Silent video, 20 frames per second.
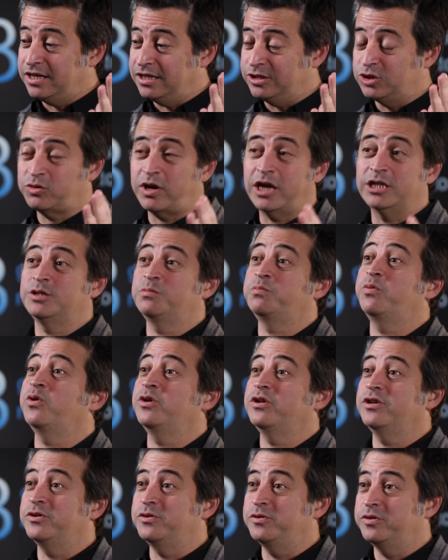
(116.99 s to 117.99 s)
and
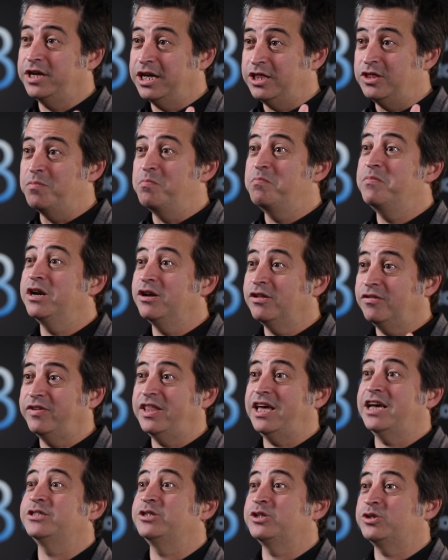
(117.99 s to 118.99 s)
transport you in the middle of
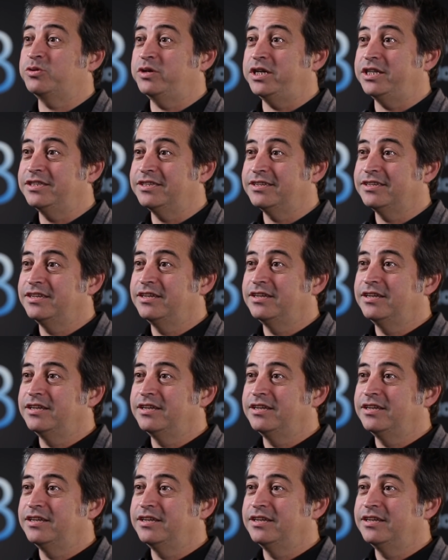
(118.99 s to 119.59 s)
that street.